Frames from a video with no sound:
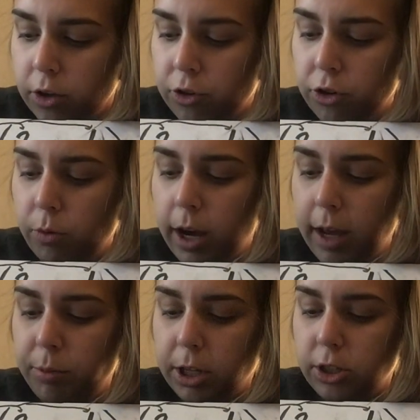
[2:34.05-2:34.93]

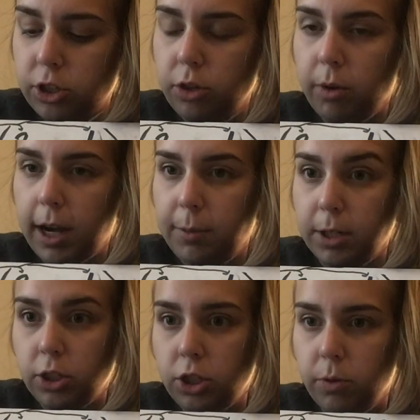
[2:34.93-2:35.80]
2y plus 2y
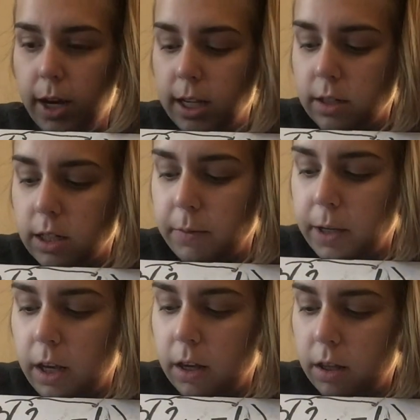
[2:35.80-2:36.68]
plus 2y is going to
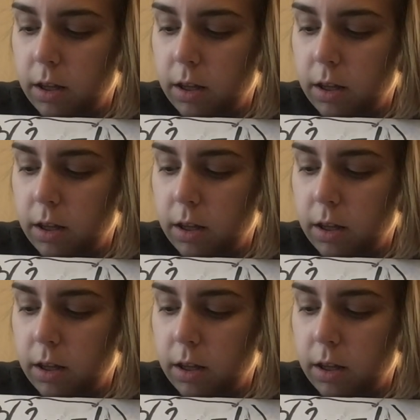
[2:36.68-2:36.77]
be